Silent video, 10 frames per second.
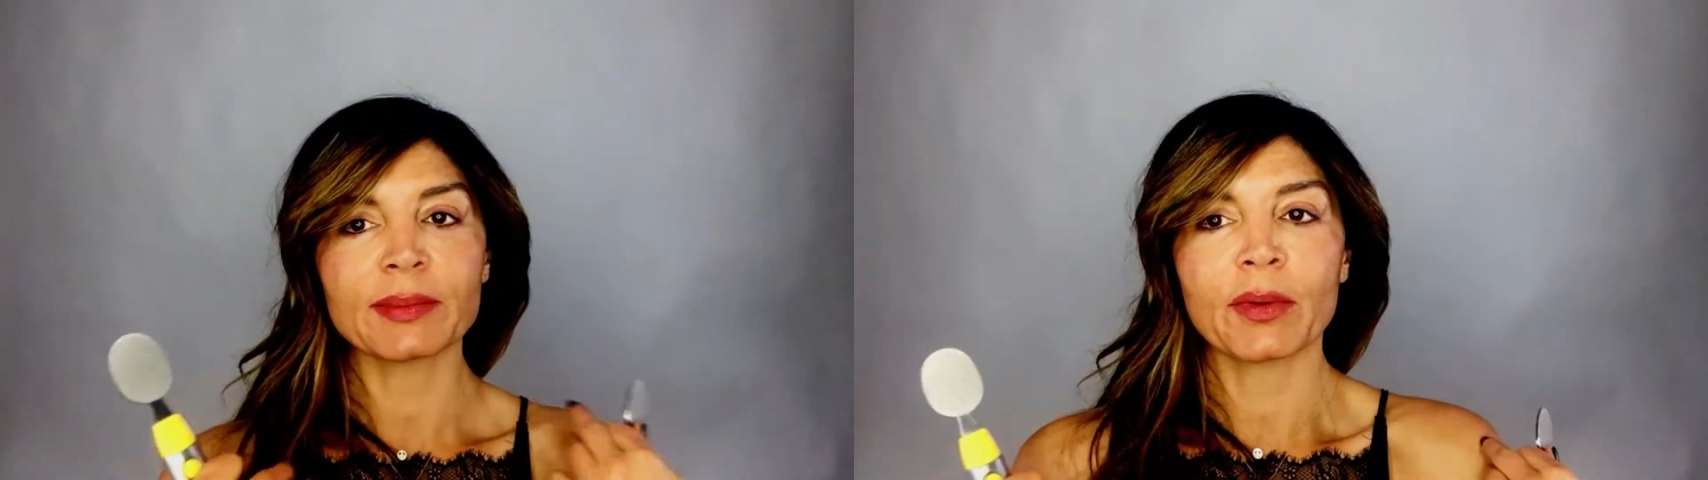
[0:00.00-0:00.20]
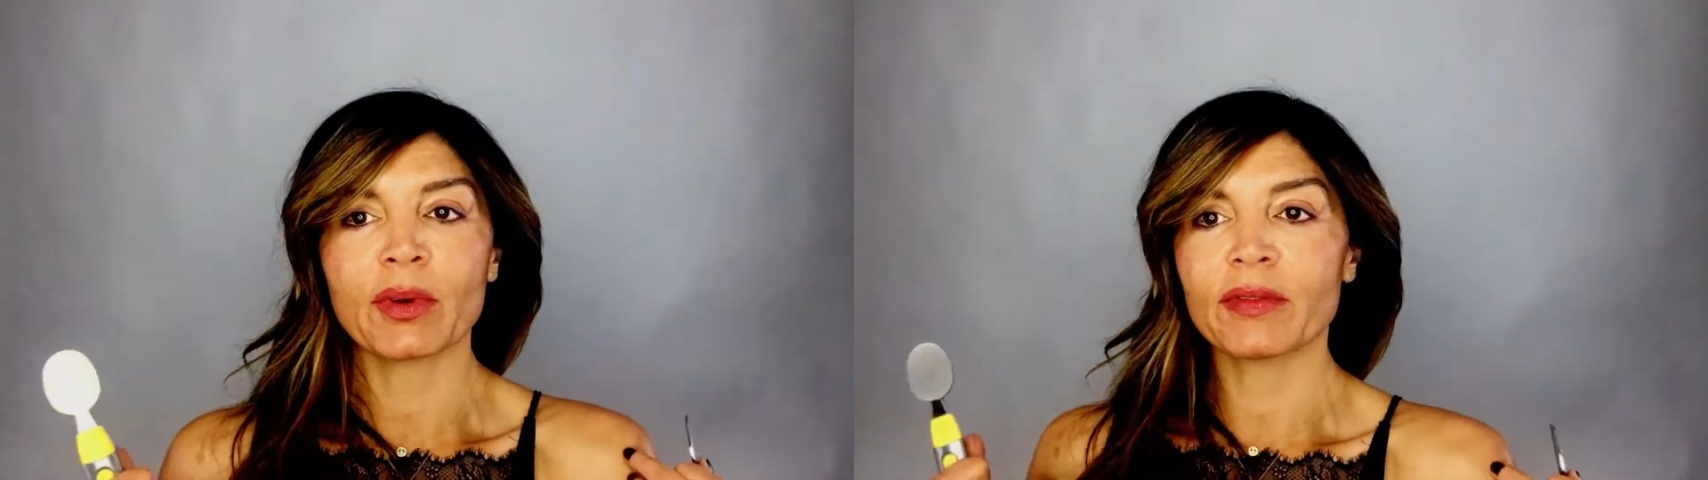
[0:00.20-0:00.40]

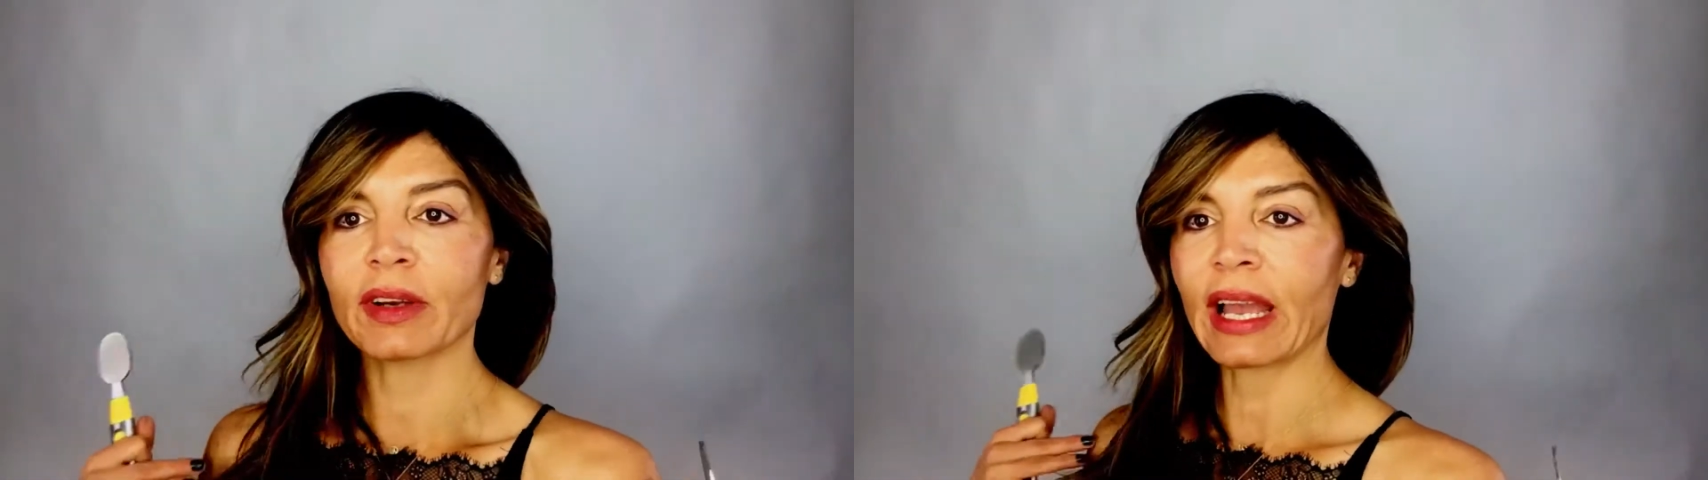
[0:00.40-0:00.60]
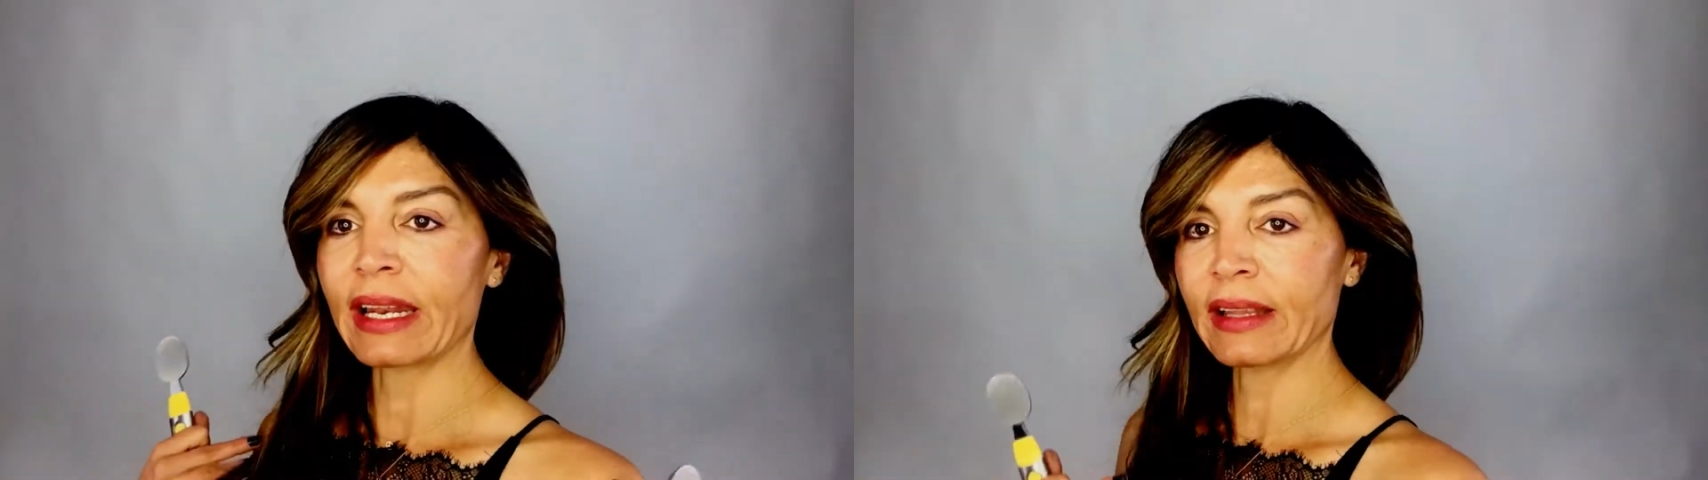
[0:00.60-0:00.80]
but we're
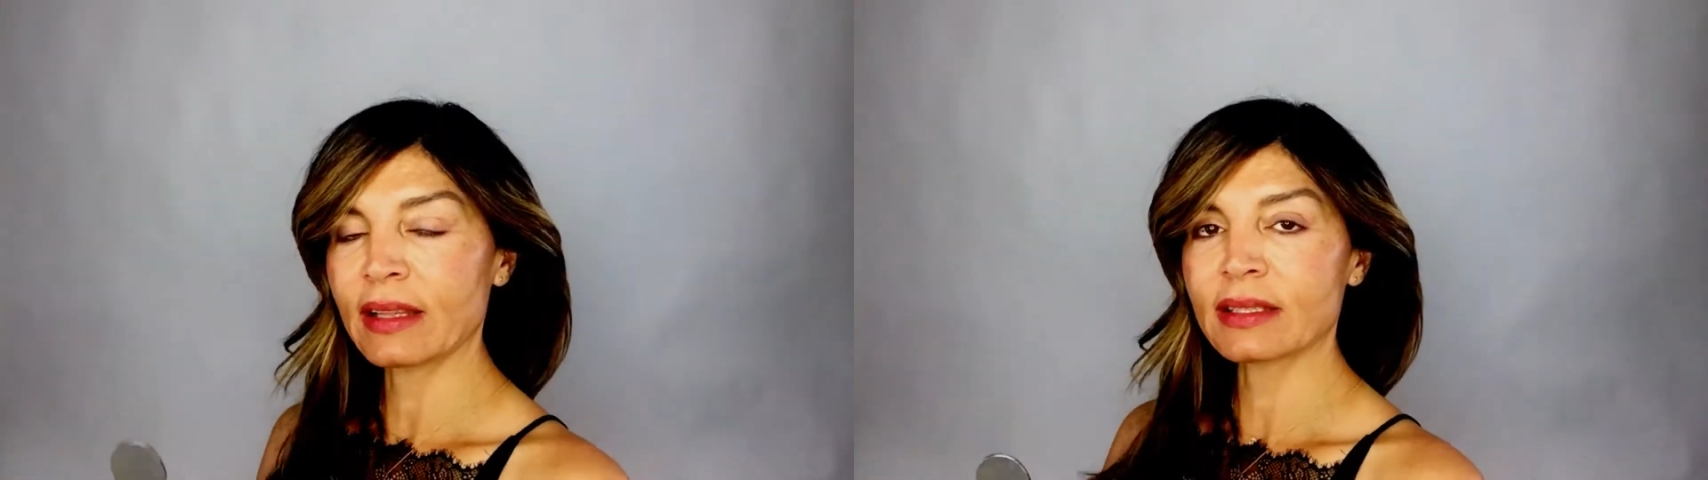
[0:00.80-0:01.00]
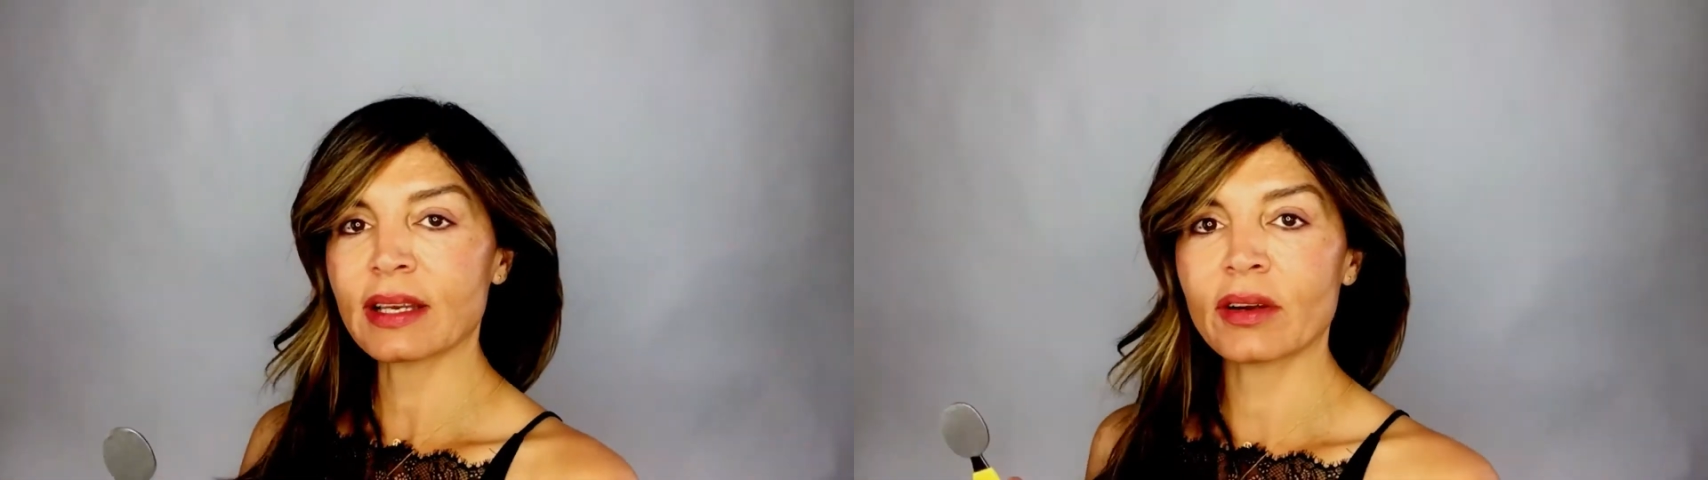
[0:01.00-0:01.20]
forgetting
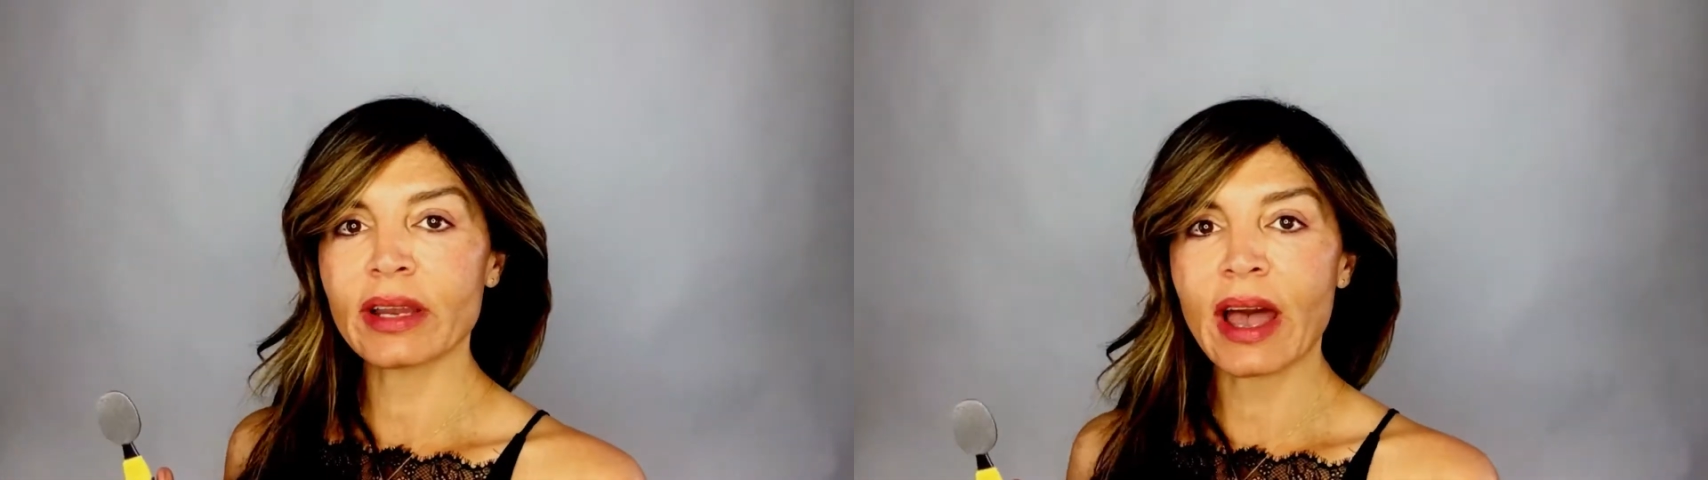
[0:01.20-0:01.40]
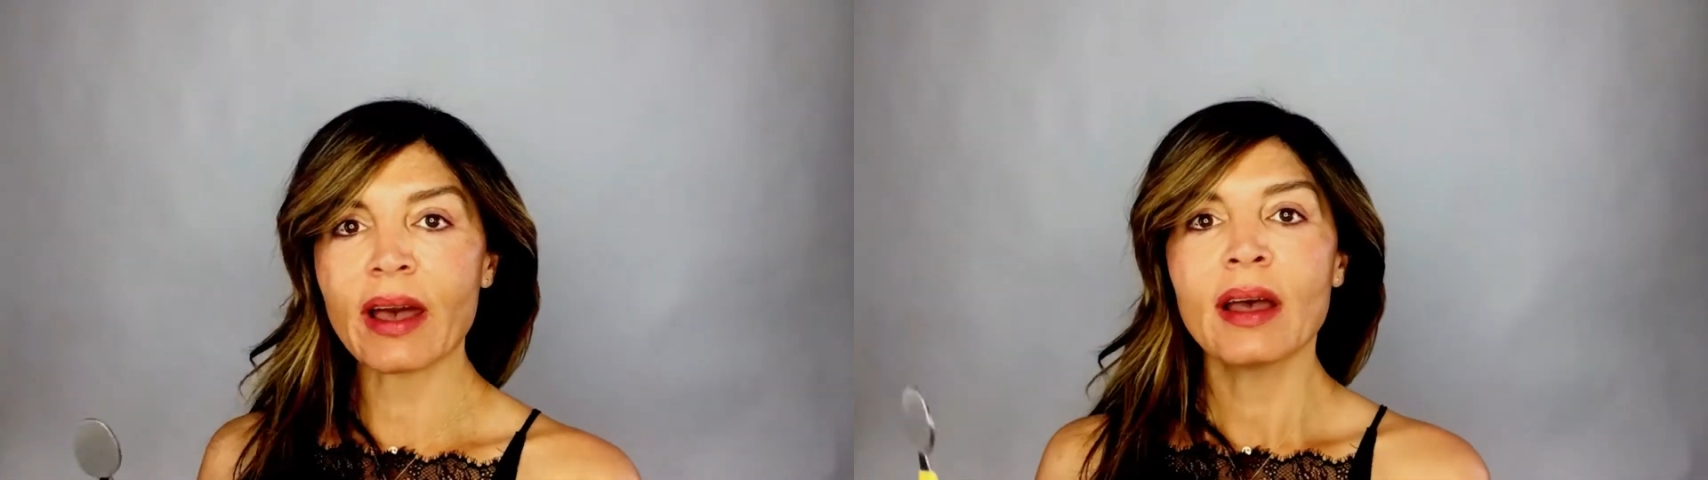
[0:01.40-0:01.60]
this
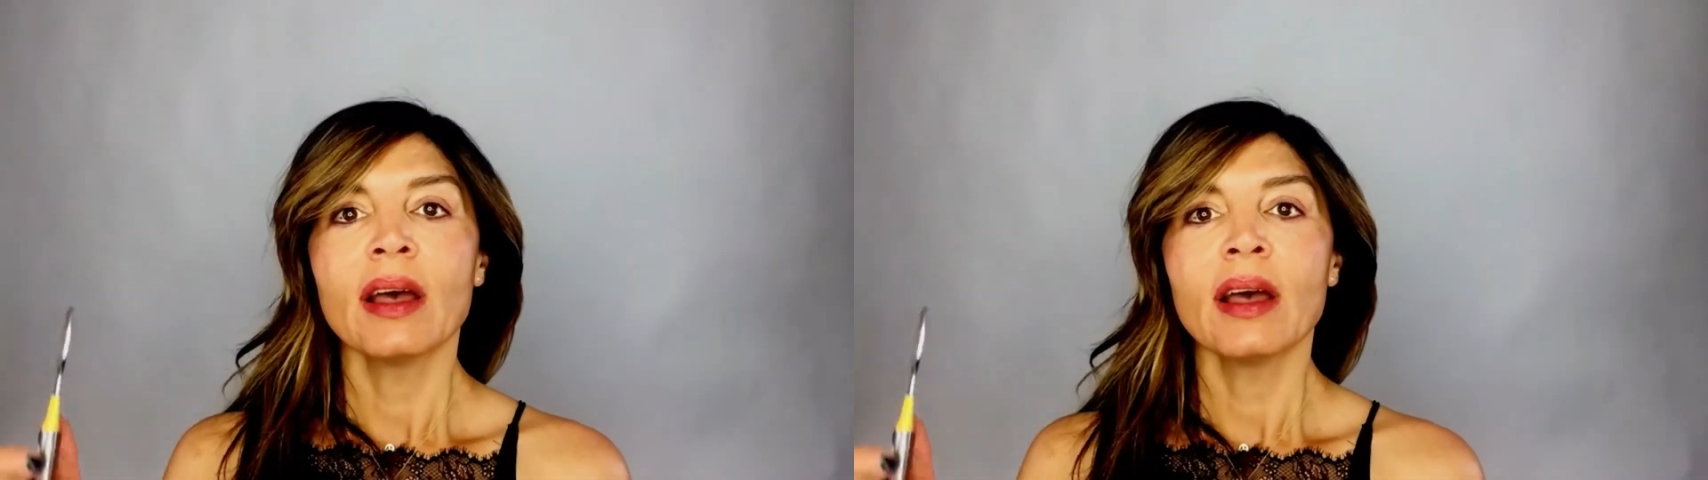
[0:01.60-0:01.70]
area.